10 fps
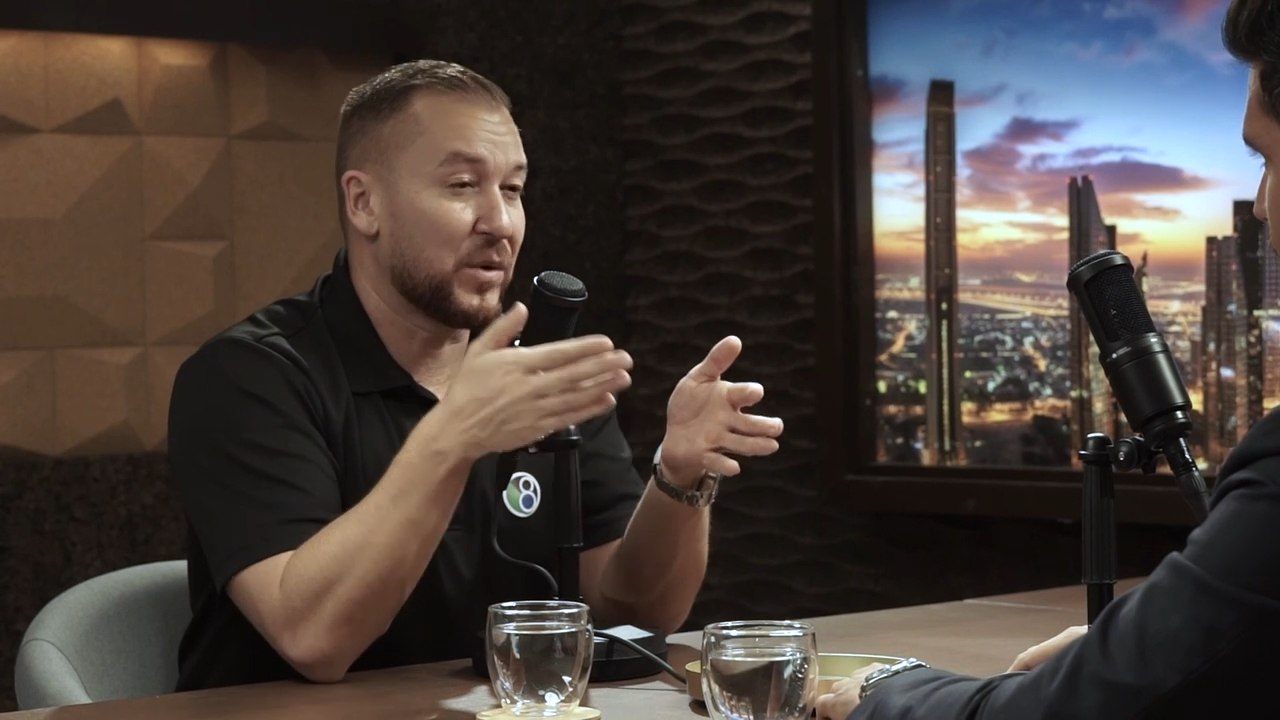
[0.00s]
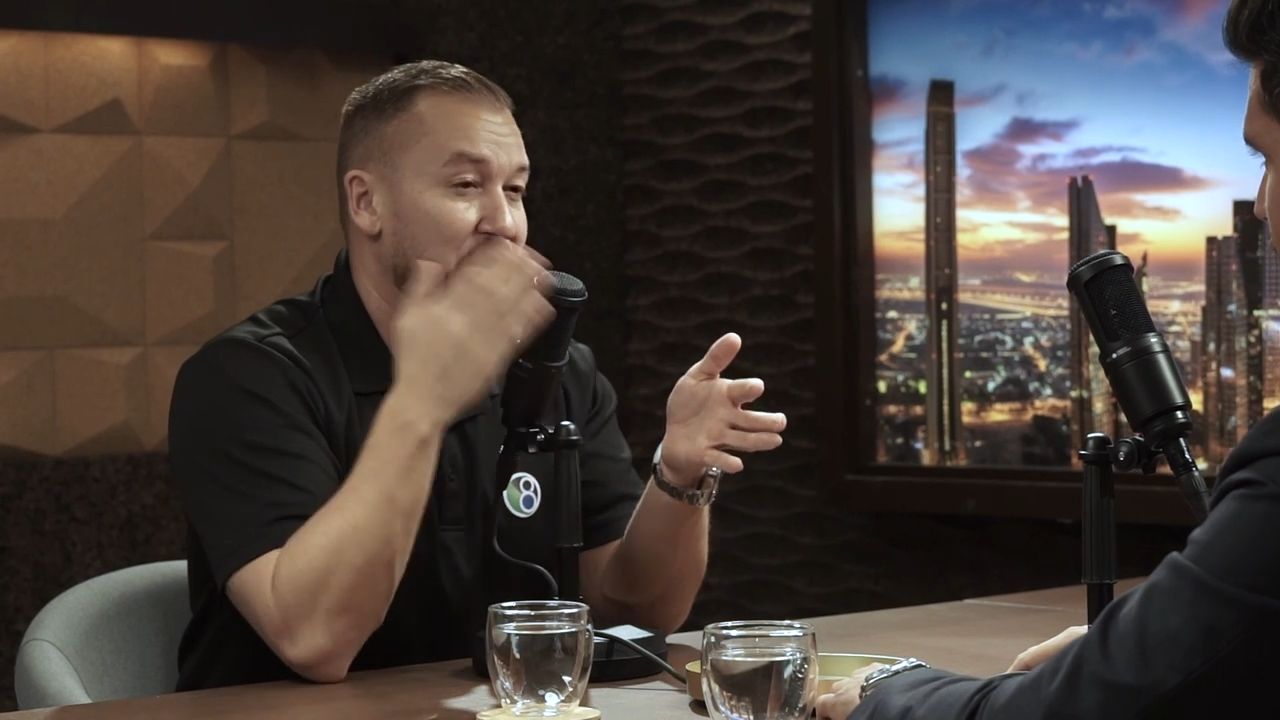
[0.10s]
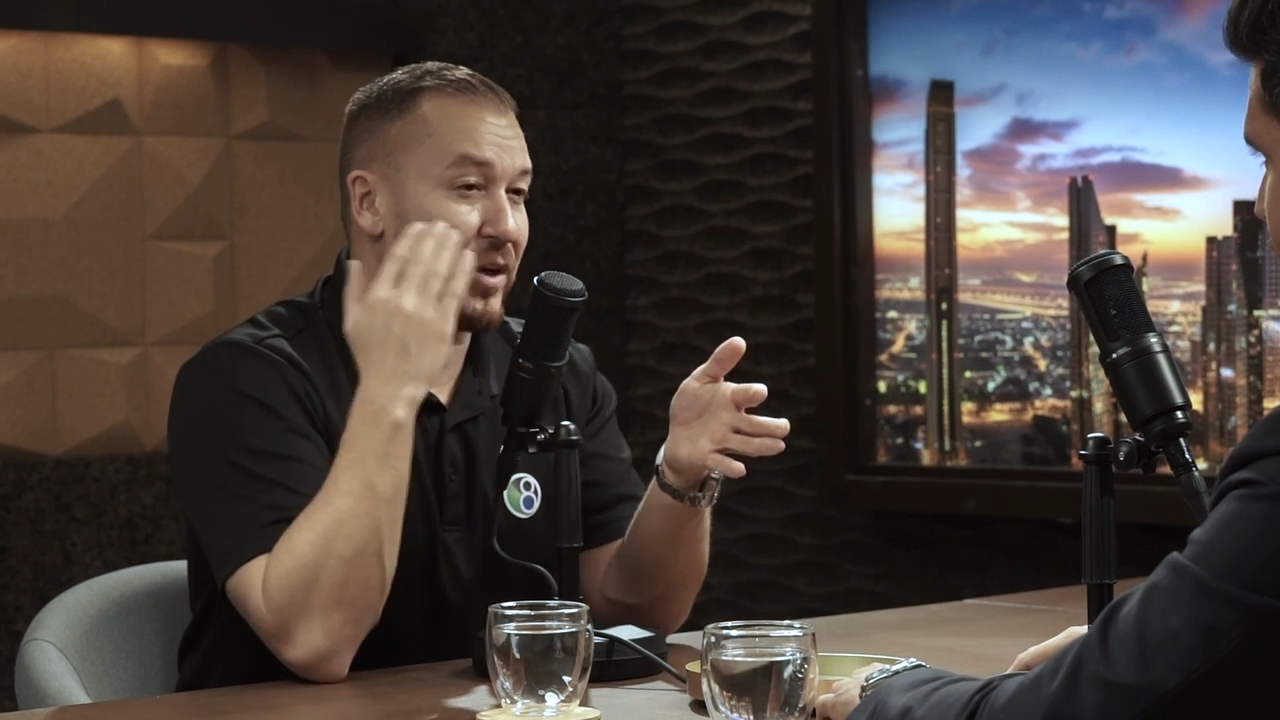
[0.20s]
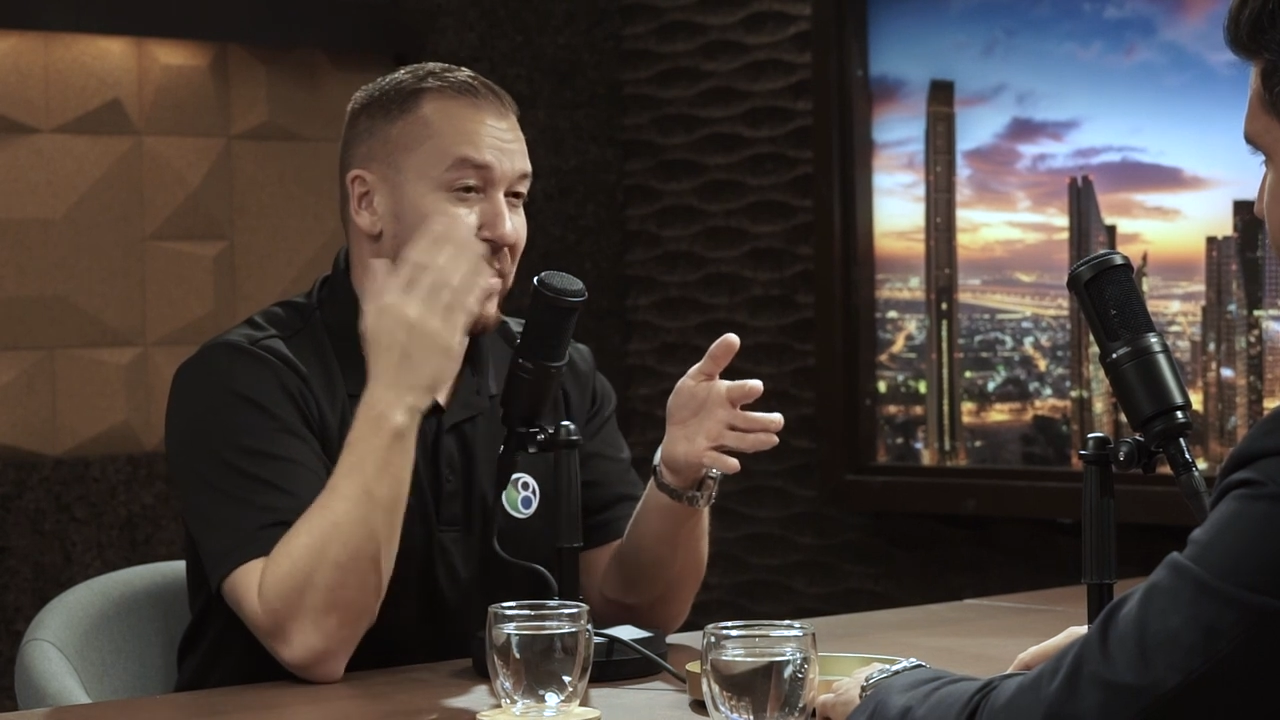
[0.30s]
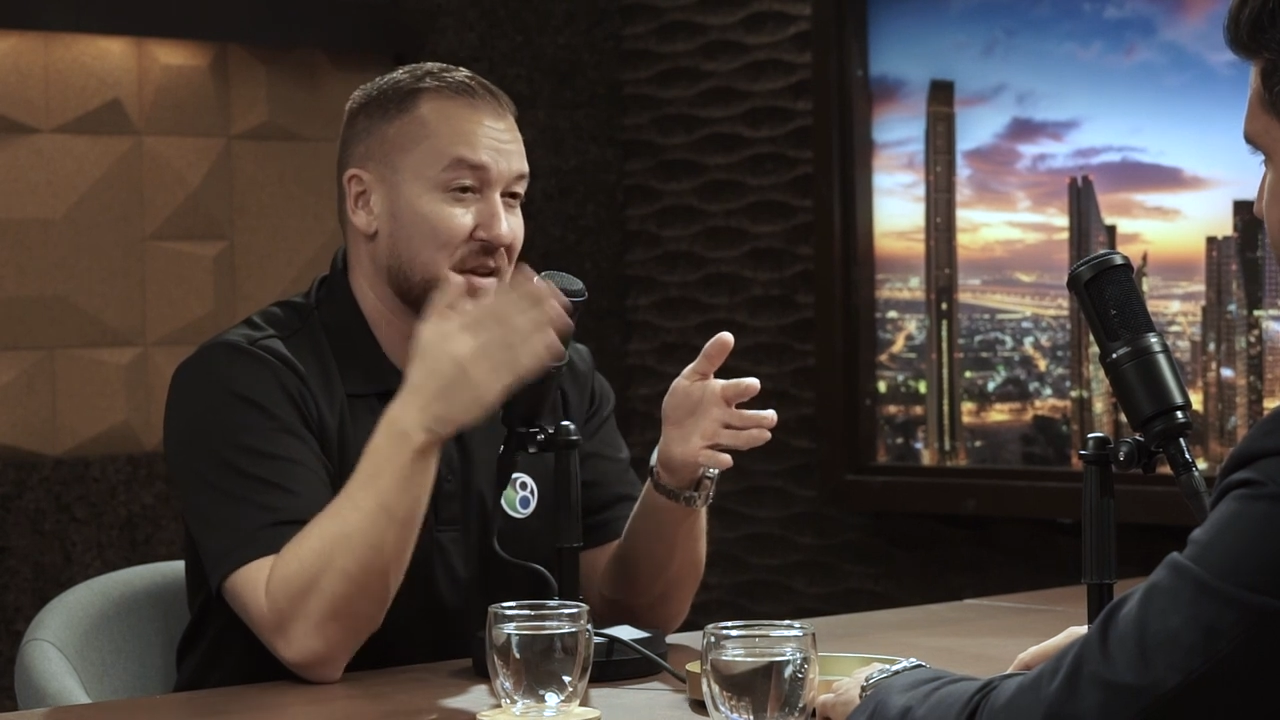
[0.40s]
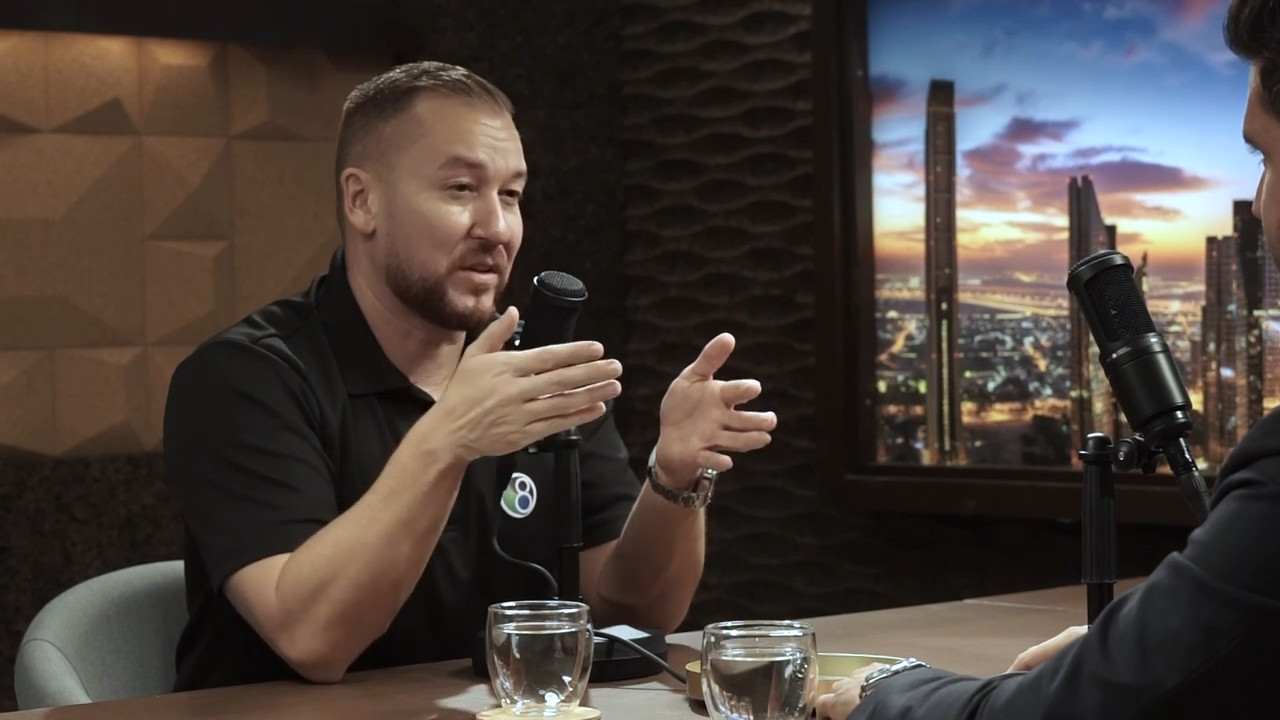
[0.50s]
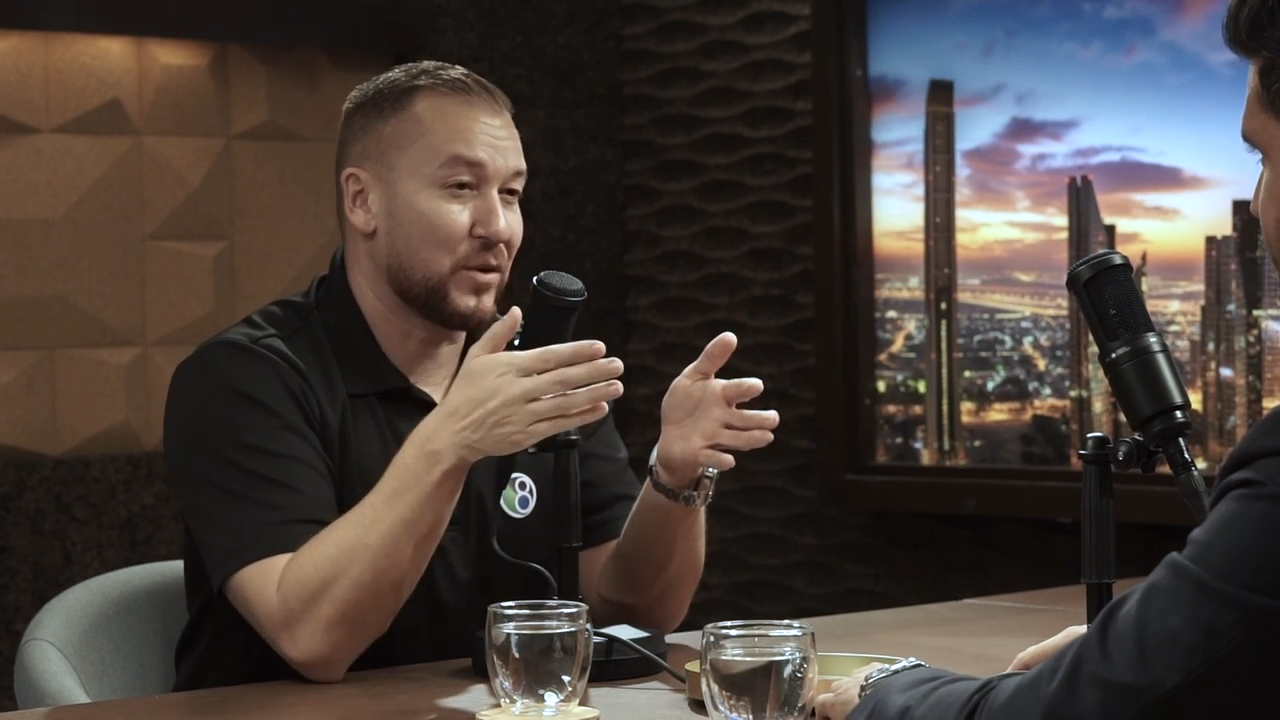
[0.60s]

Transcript: want to talk about